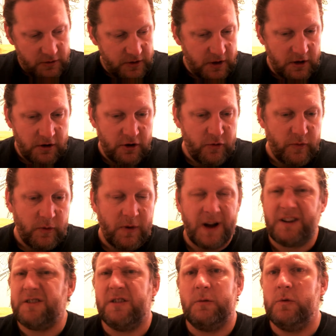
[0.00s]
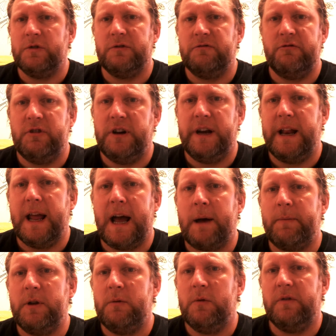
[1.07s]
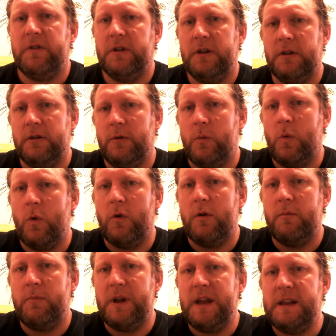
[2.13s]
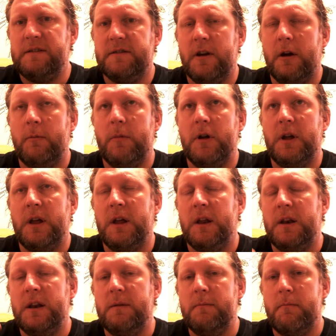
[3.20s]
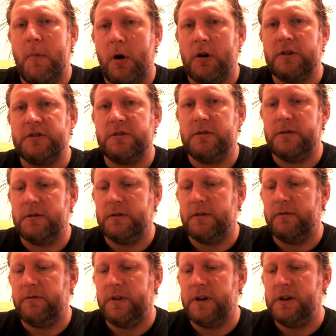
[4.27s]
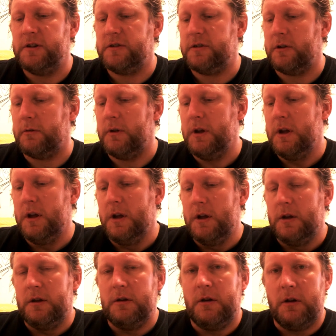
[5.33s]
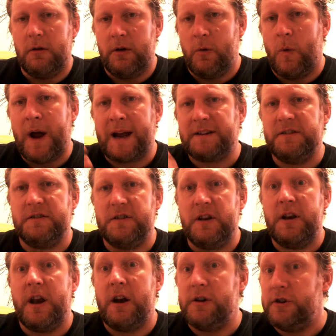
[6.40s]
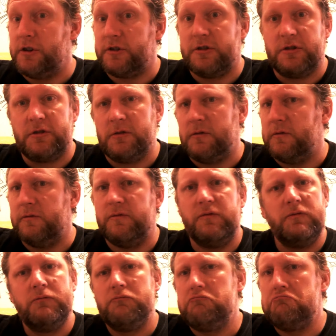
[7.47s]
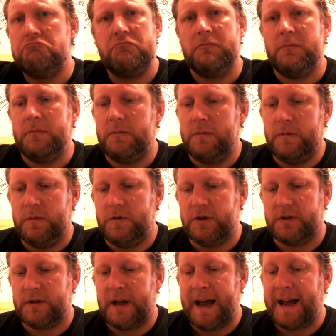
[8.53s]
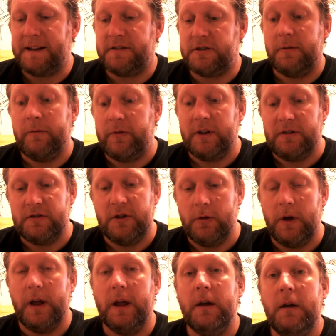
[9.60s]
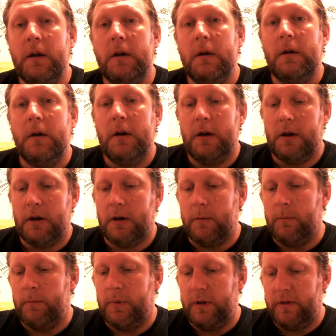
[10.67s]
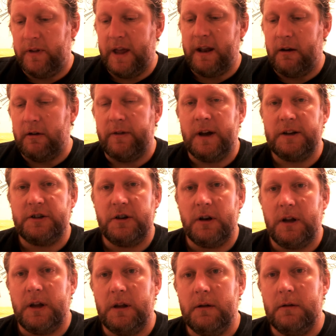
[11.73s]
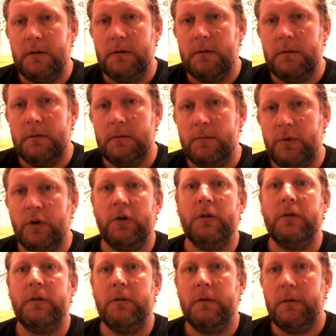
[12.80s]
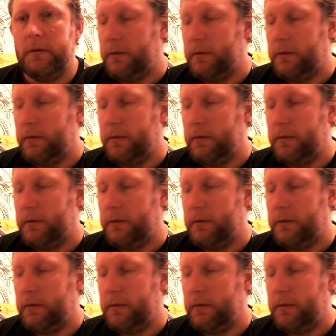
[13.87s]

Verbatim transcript: using Canuba wax and I wasn't really happy with it. The water beads up and it marks the, the finish. So the, the wax is in there just to sort of just add something to it um, but then I've actually put